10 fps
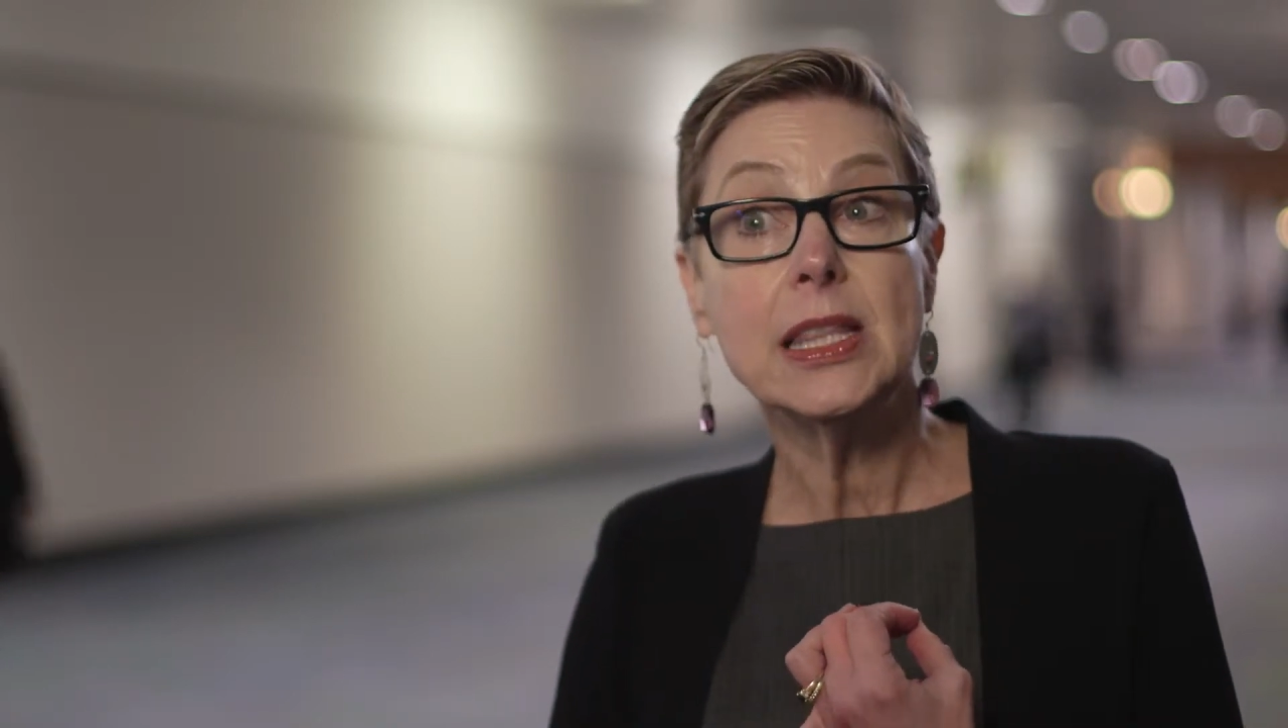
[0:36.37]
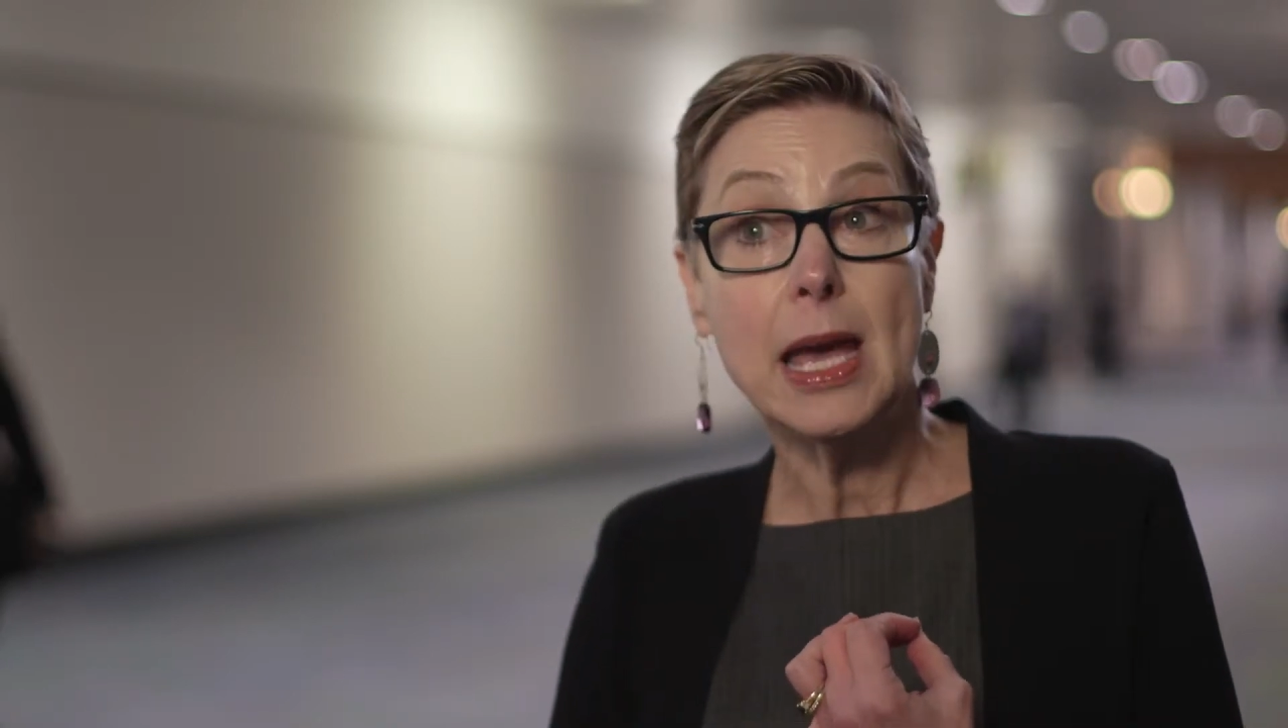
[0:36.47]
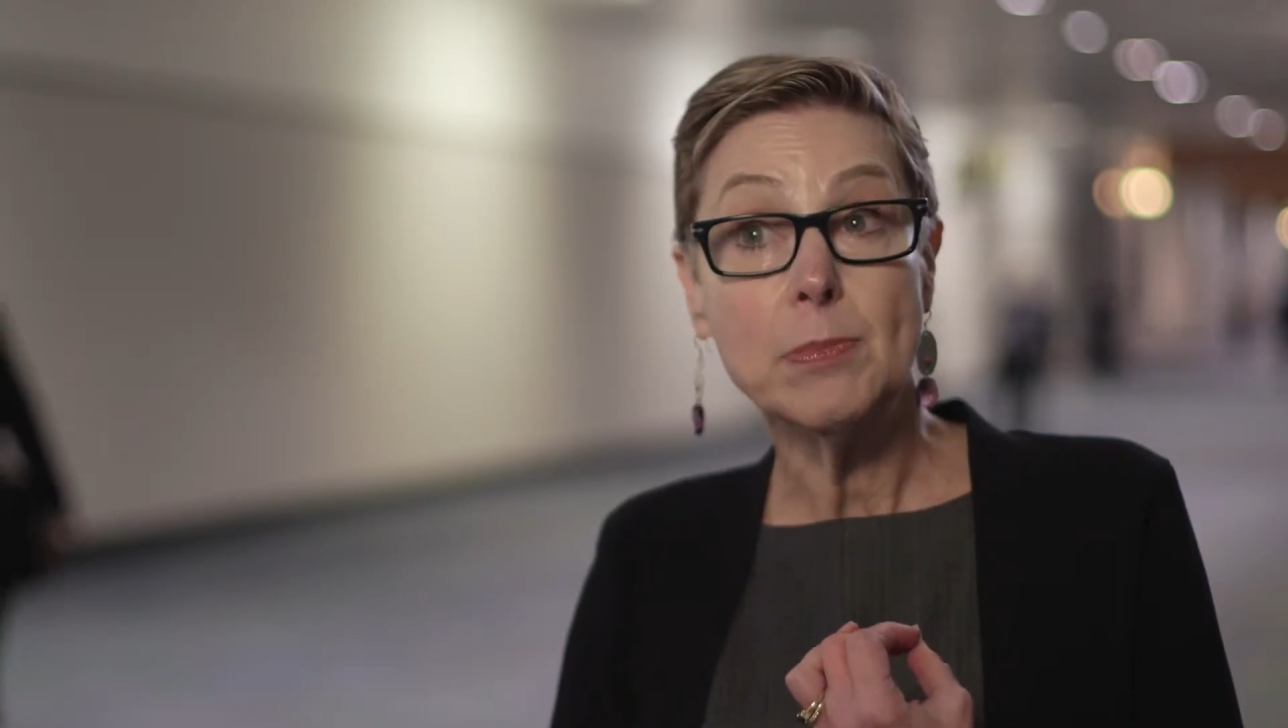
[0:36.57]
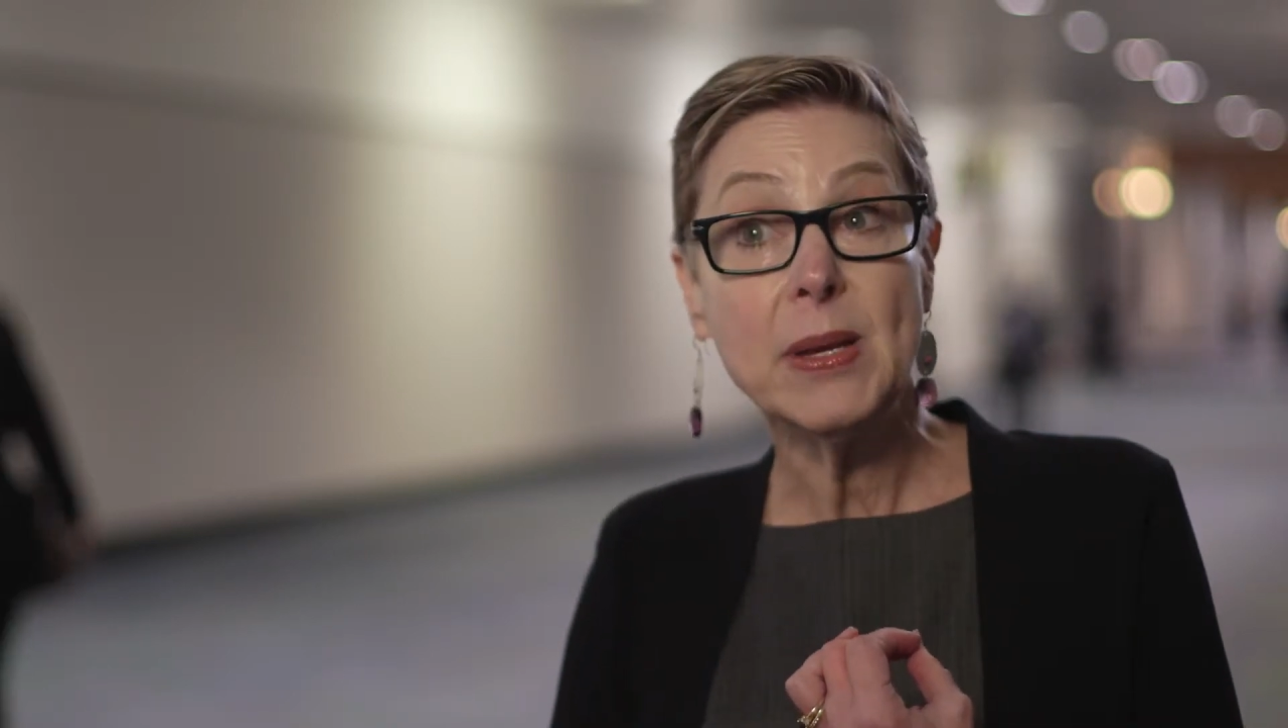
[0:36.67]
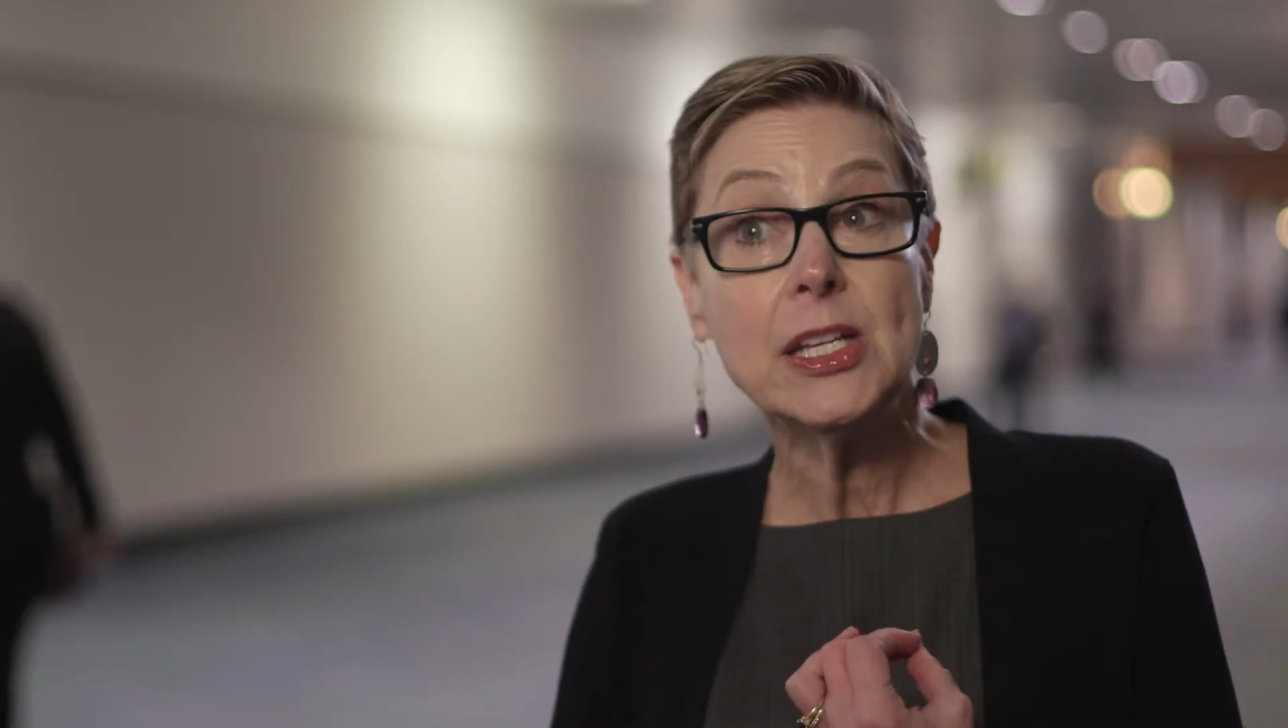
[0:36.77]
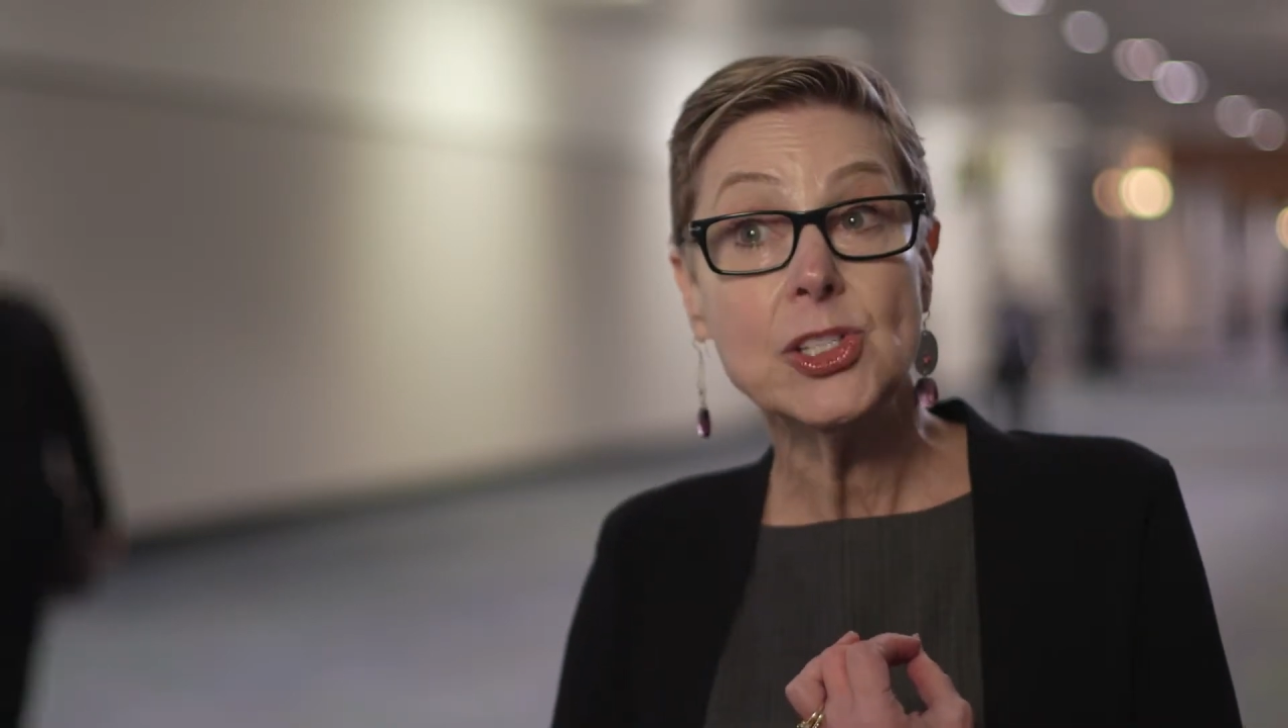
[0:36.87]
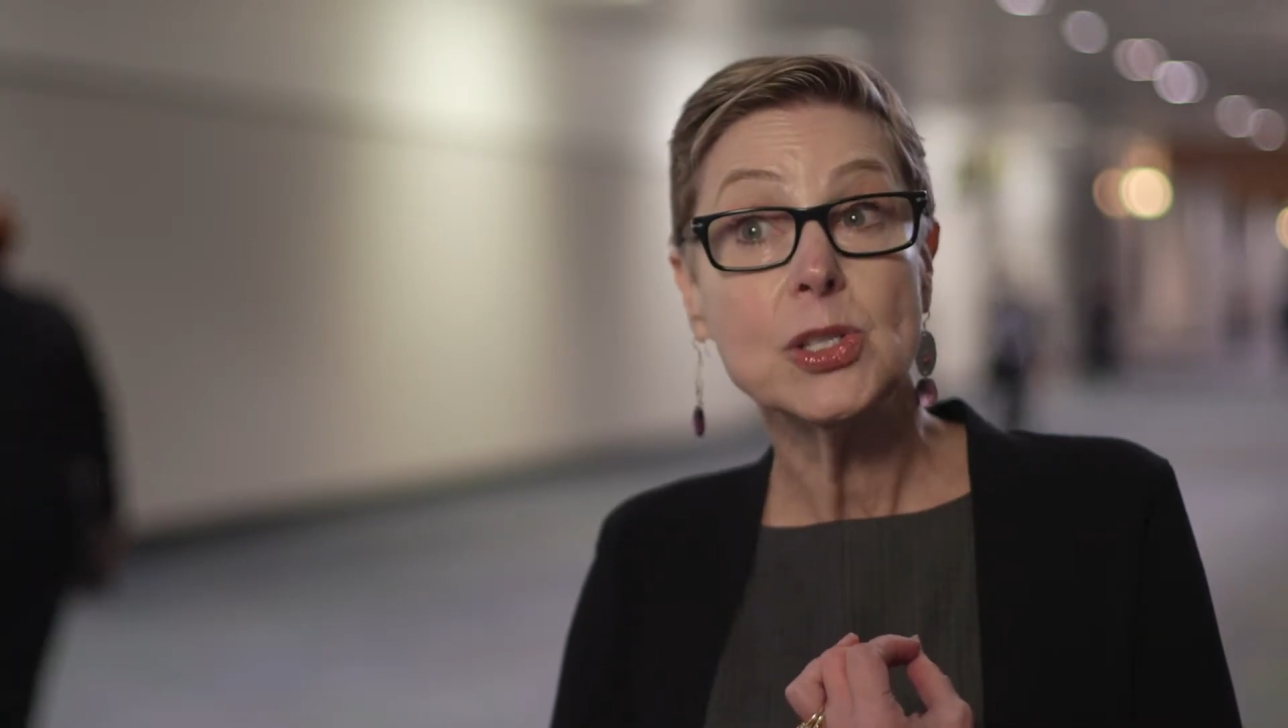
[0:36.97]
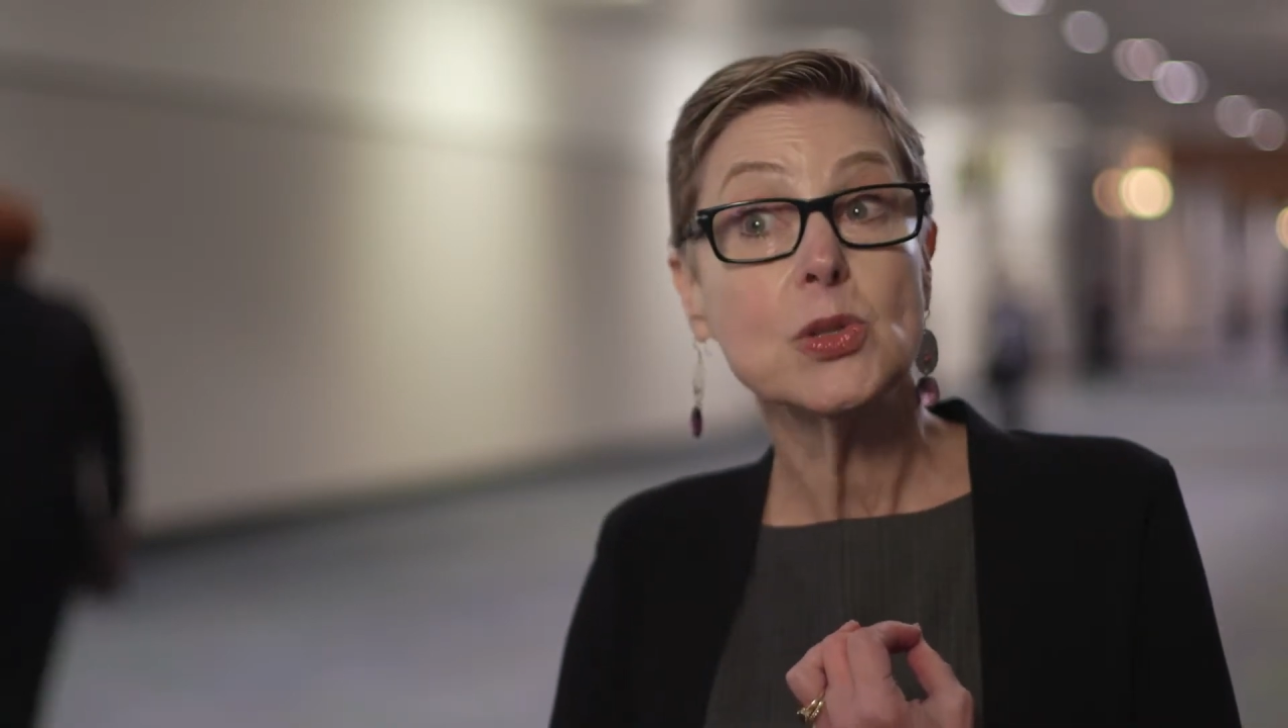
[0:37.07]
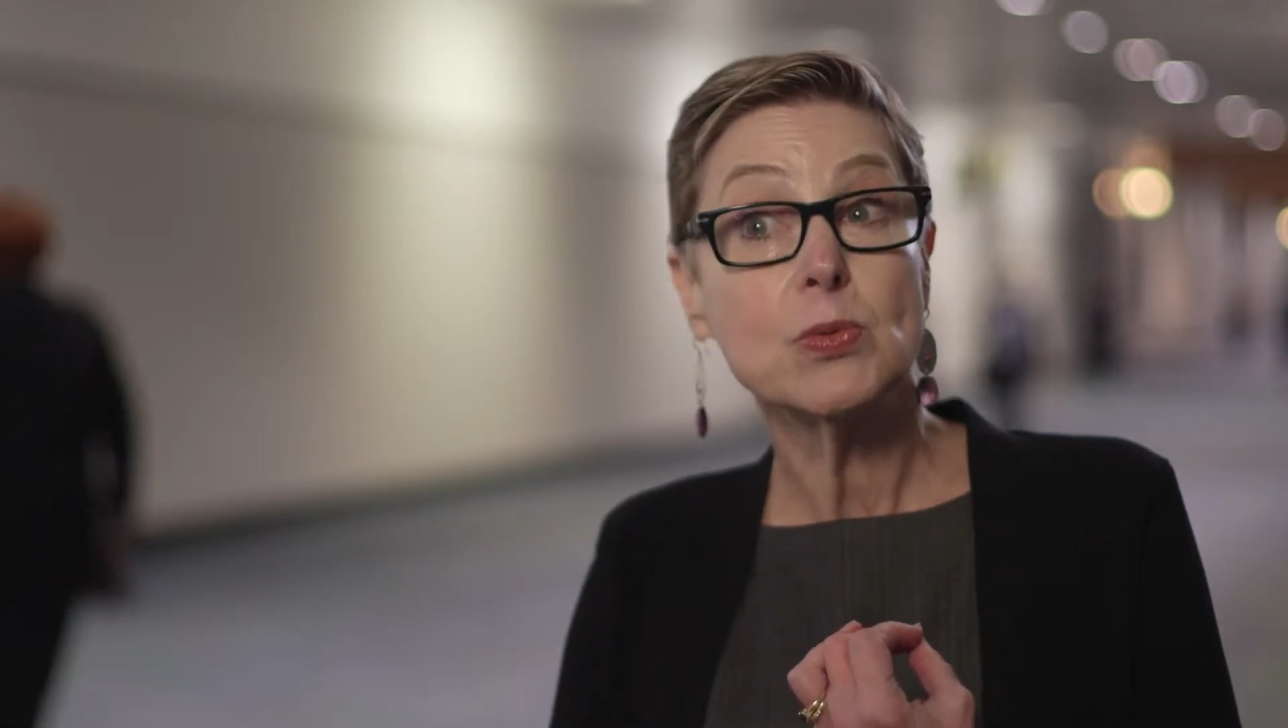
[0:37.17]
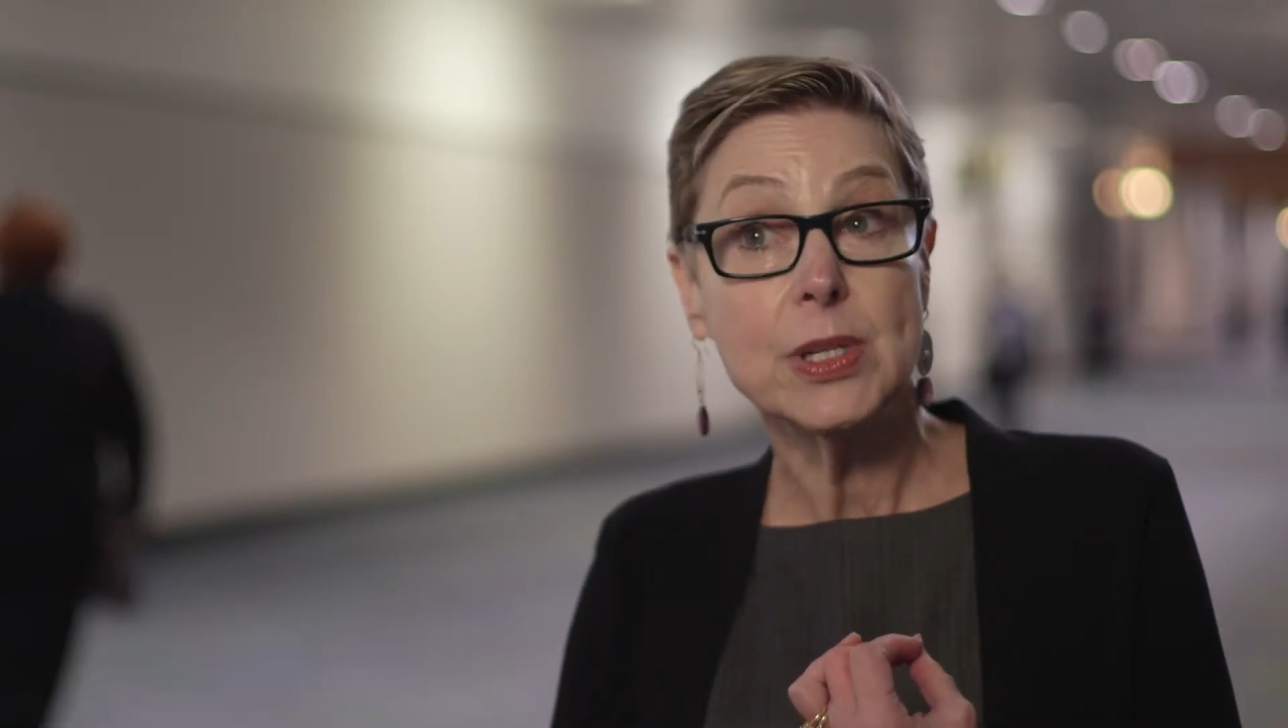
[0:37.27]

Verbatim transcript: that patient's